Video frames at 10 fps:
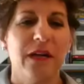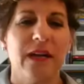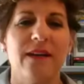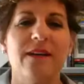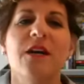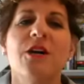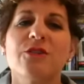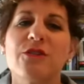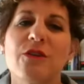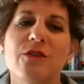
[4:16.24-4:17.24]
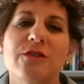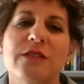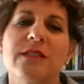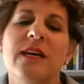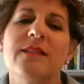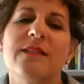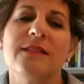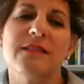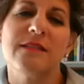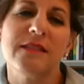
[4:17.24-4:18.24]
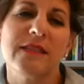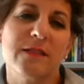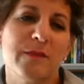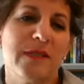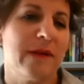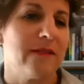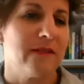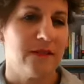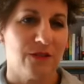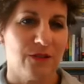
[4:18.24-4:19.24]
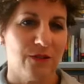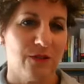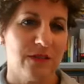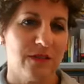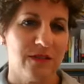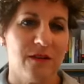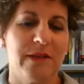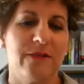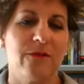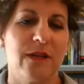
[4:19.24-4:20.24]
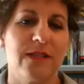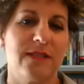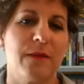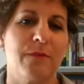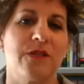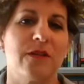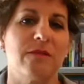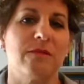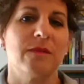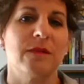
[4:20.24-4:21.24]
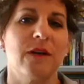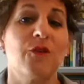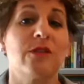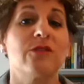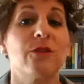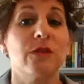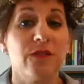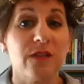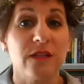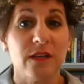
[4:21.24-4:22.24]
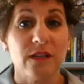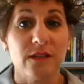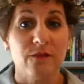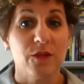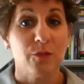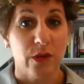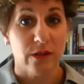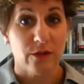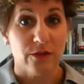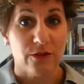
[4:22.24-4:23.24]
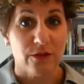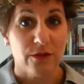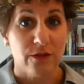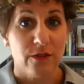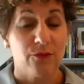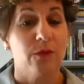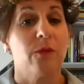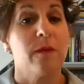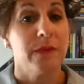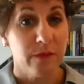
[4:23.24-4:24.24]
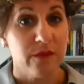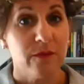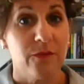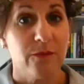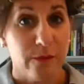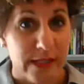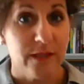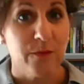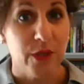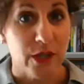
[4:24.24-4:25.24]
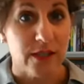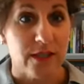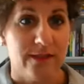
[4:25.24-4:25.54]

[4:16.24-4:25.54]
Okay. So tell us a little bit about this new installment, Red Deception. Of course, don't give us any spoilers because we want people to read the book?